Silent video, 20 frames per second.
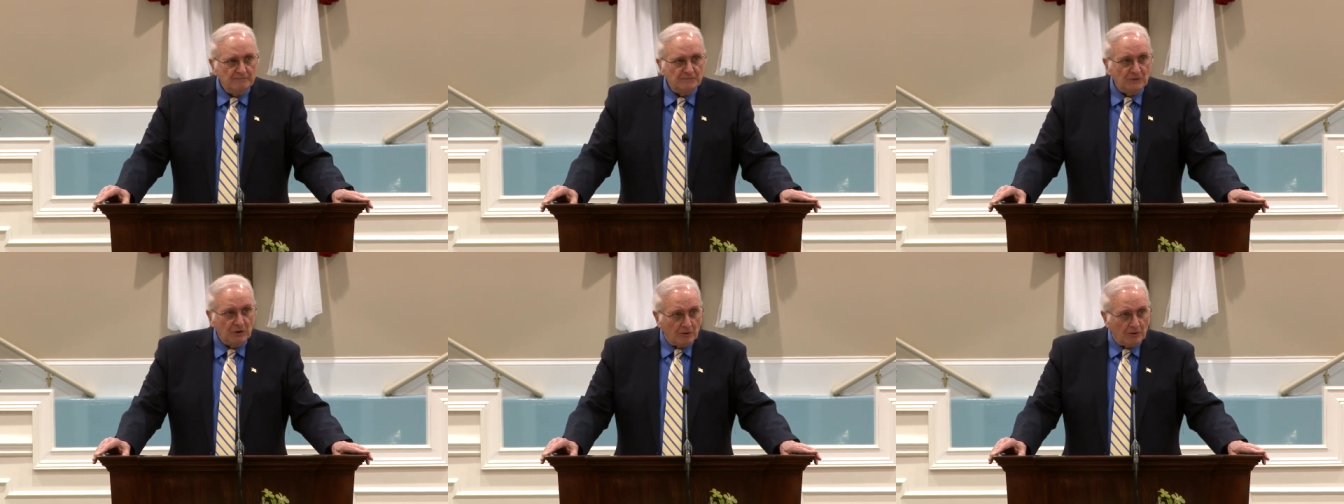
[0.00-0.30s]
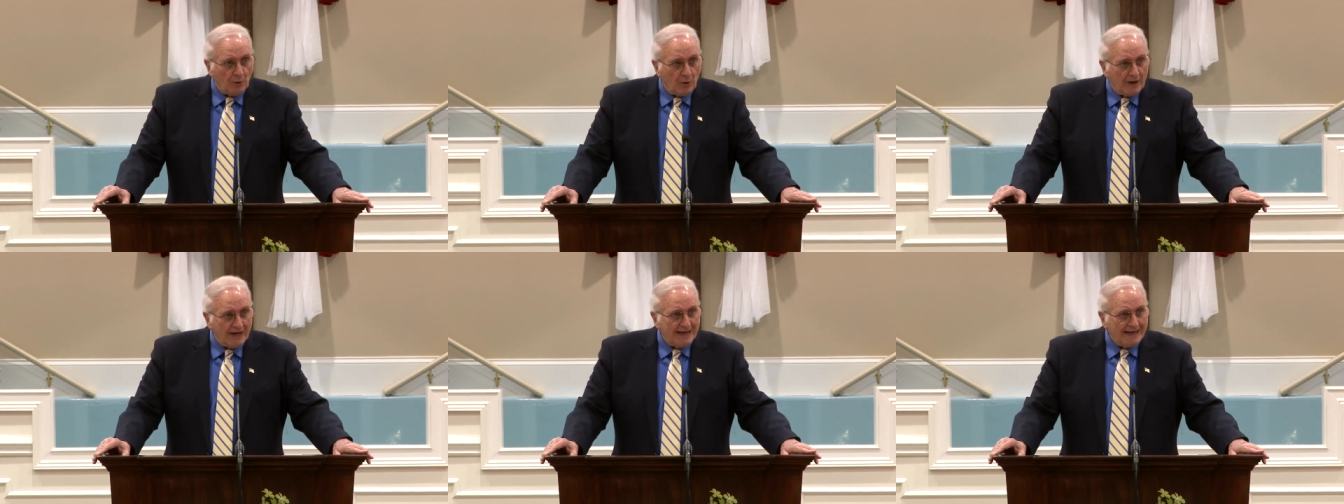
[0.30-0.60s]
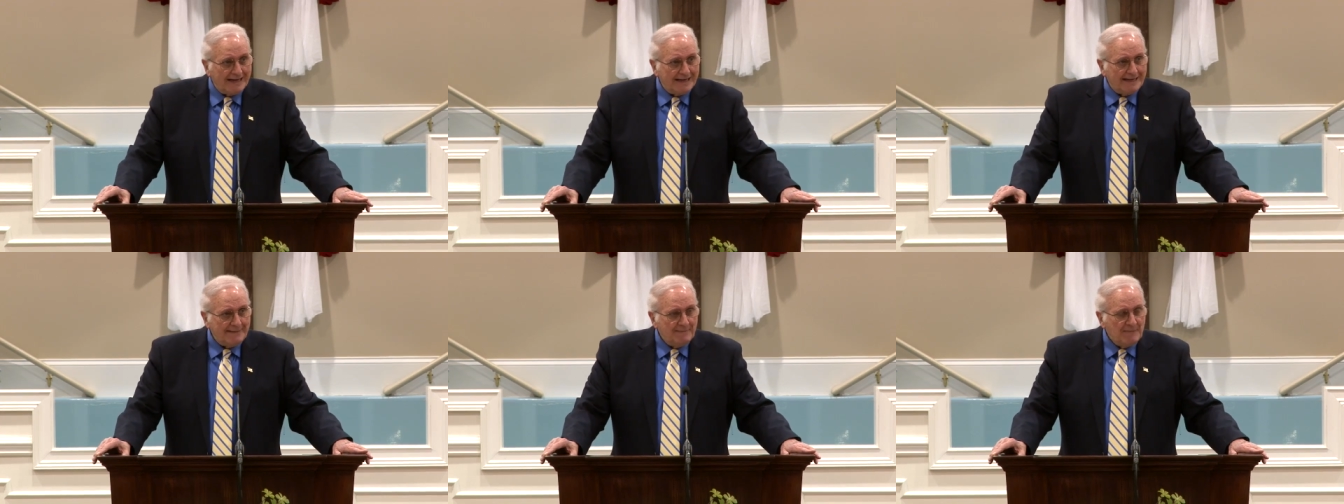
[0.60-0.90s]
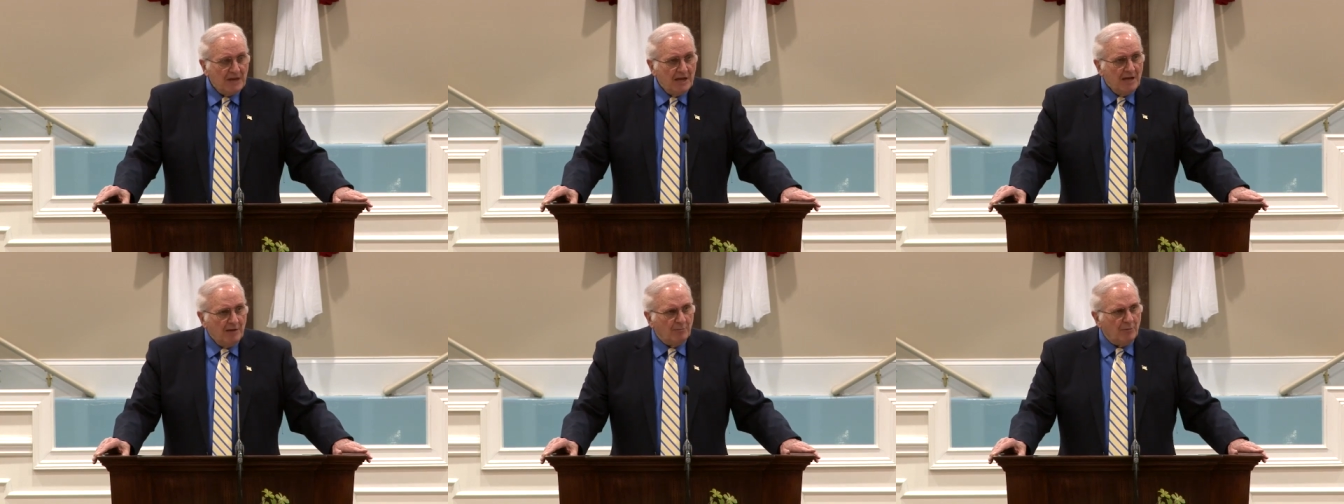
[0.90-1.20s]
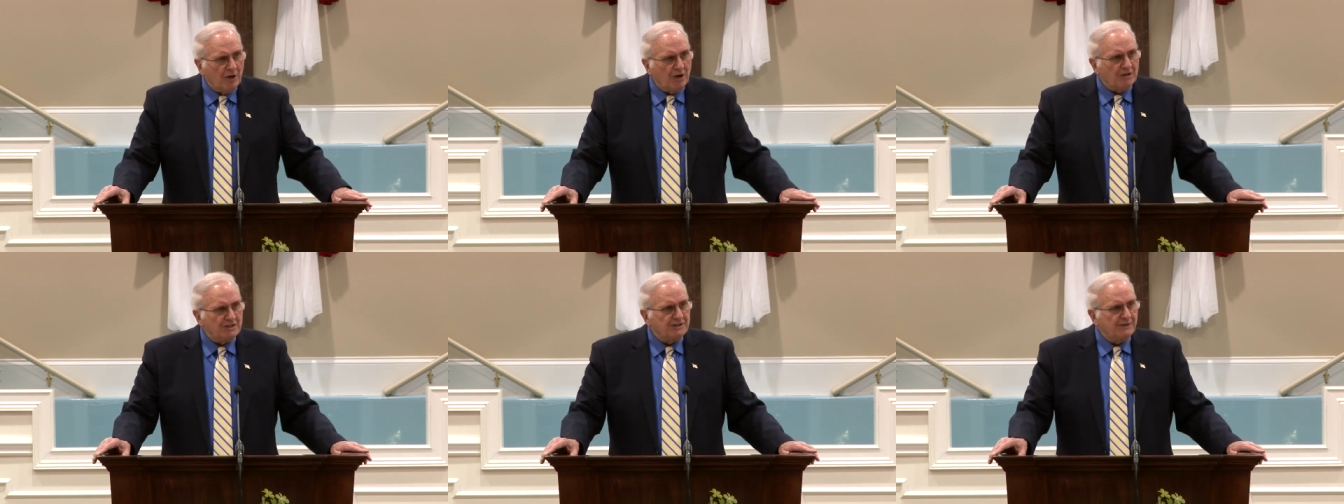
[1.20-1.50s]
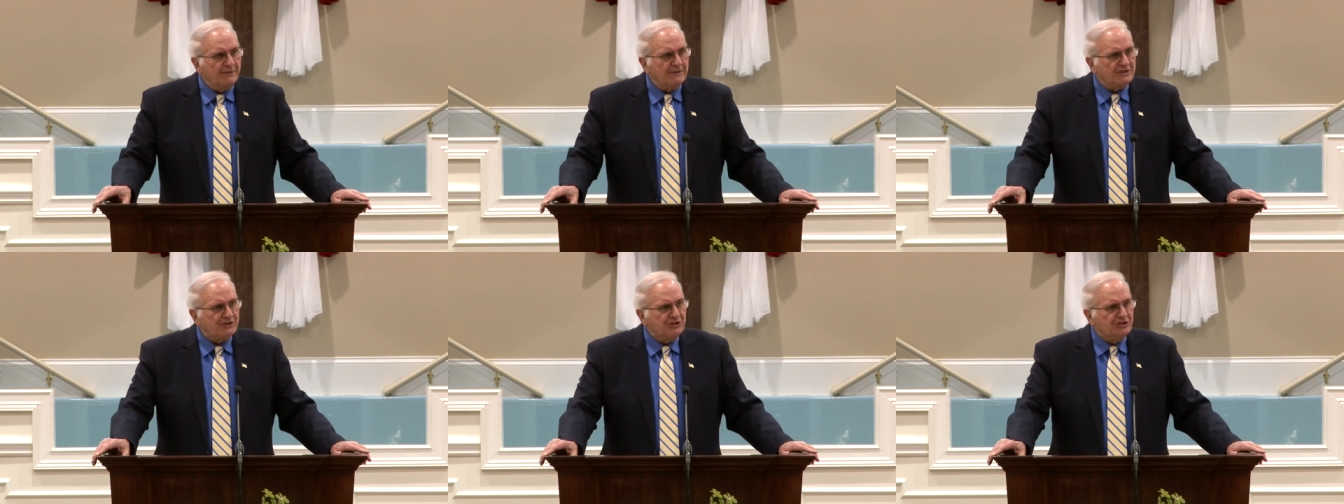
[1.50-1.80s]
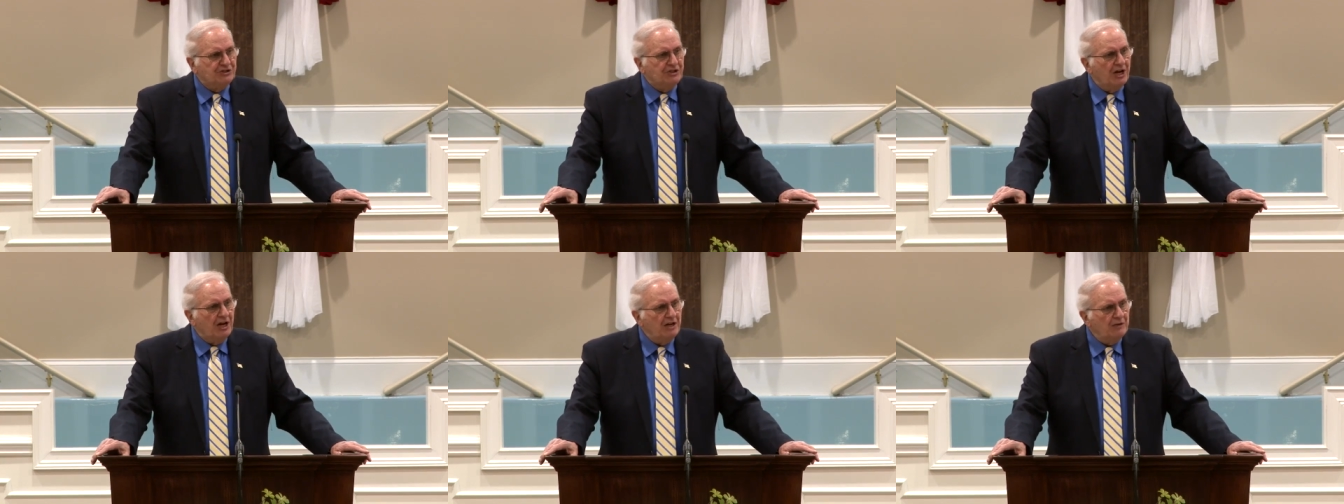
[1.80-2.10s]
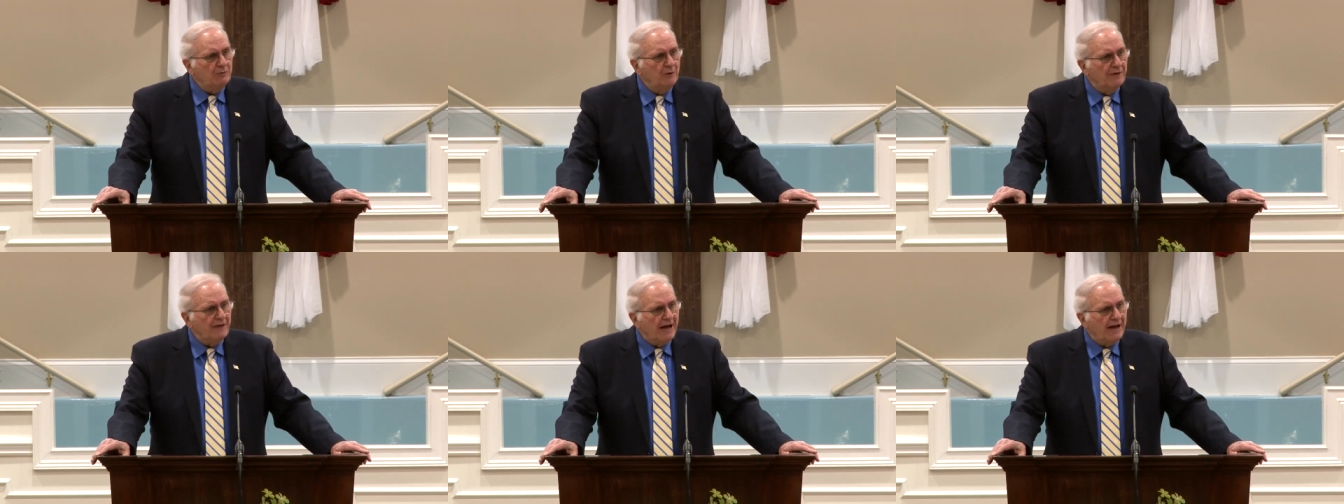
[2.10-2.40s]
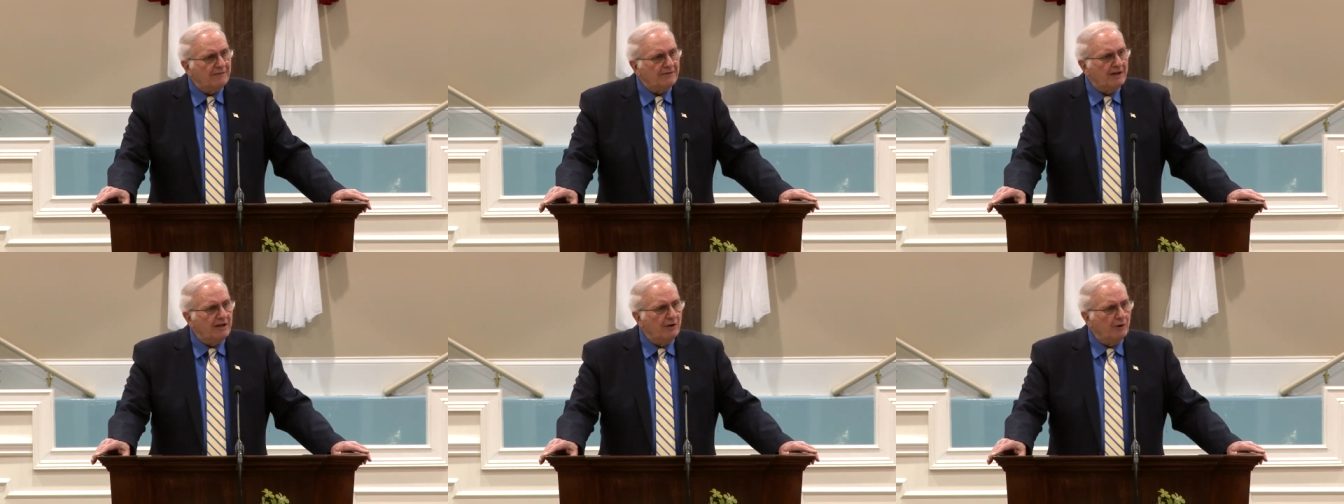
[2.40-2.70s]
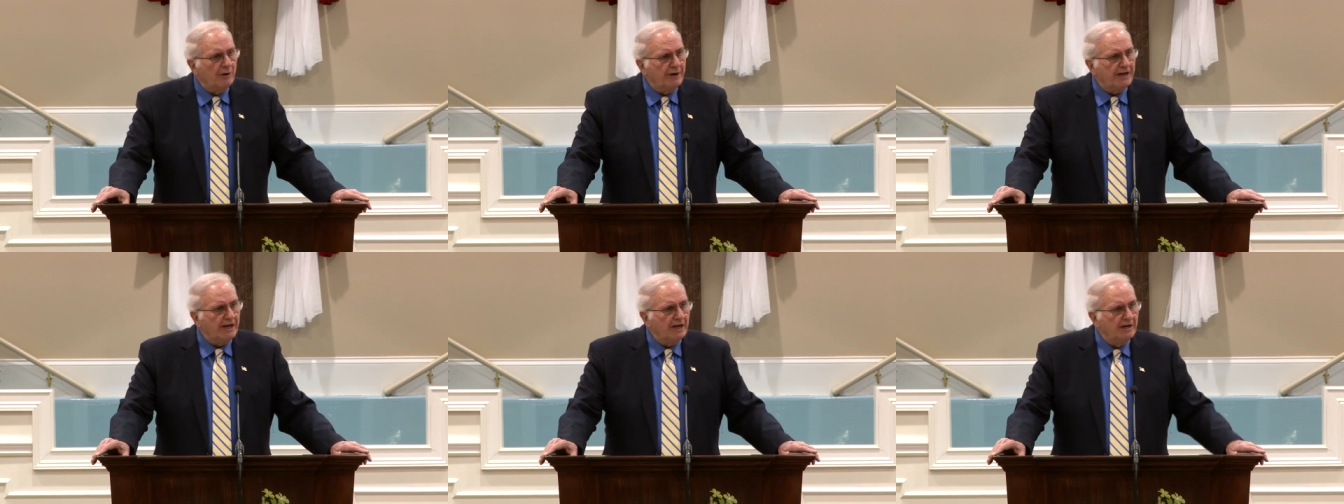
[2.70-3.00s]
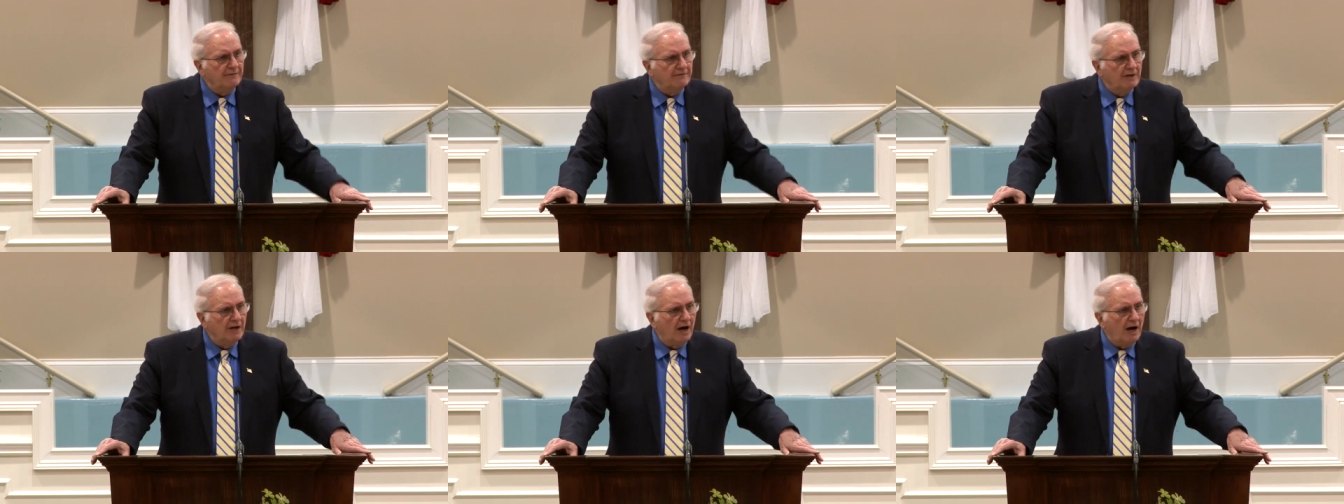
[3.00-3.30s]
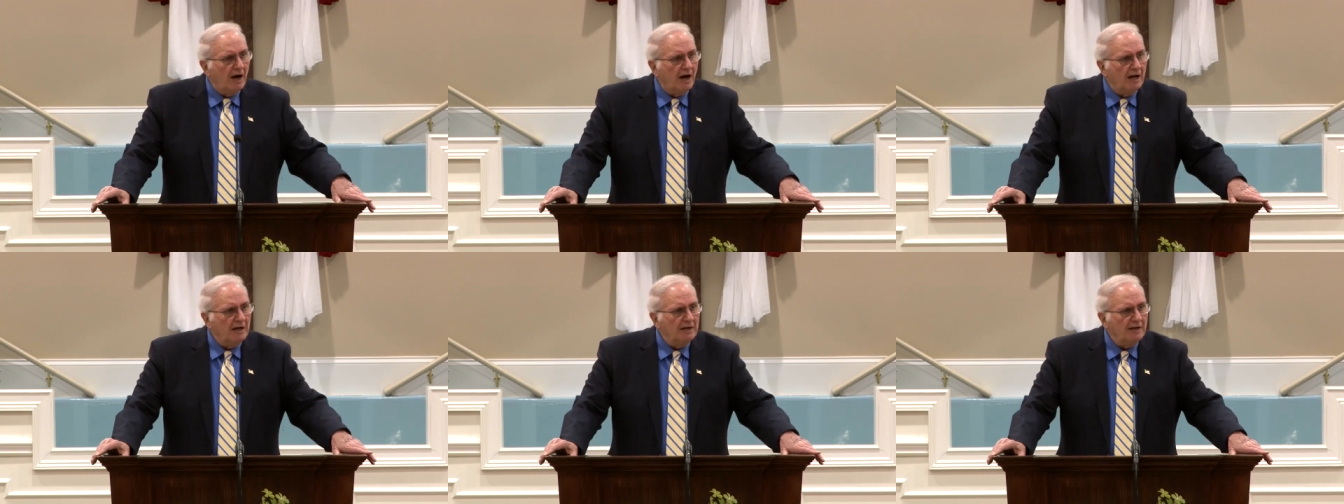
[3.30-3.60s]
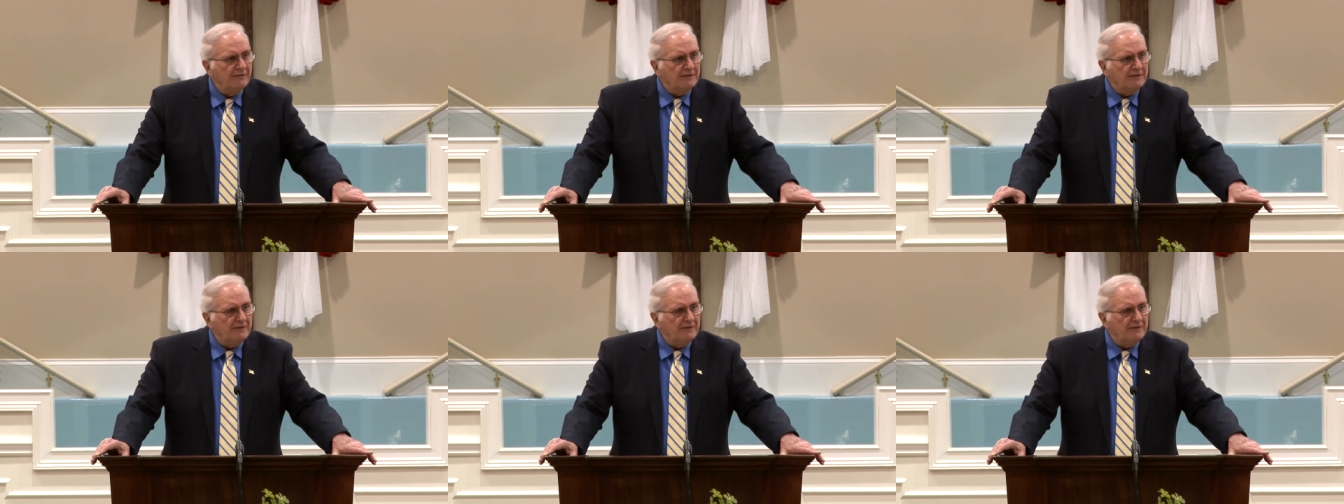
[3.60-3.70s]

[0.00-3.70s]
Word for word: You know why? Because if it's done without the anointing of God,